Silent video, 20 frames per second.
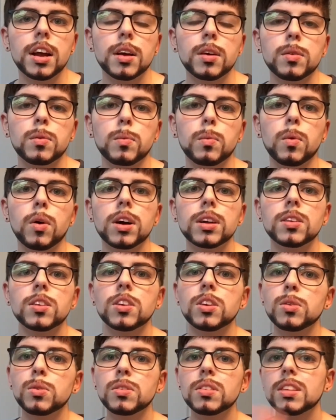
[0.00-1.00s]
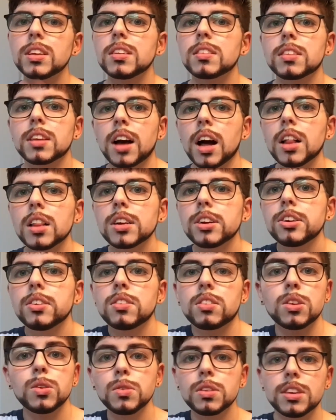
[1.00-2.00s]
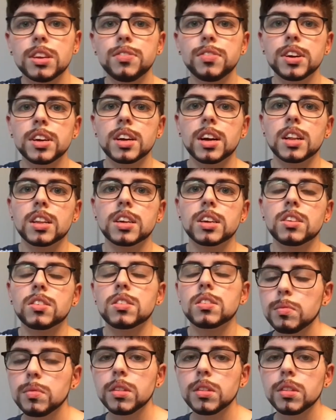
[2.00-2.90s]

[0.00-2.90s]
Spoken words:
want to use these colors, use different colors.